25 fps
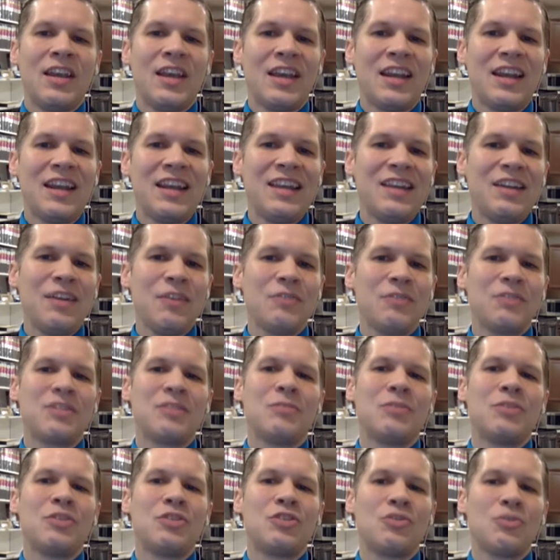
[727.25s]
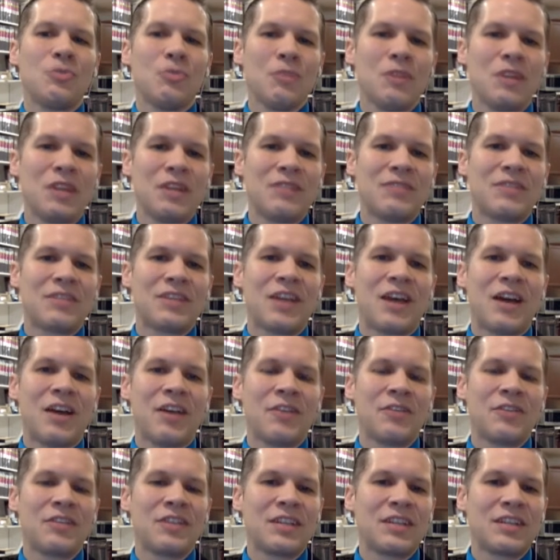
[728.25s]
And he notes the majority of
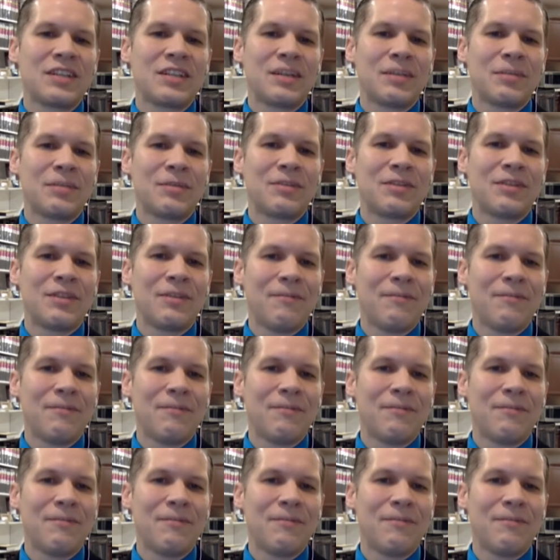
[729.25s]
scholars accept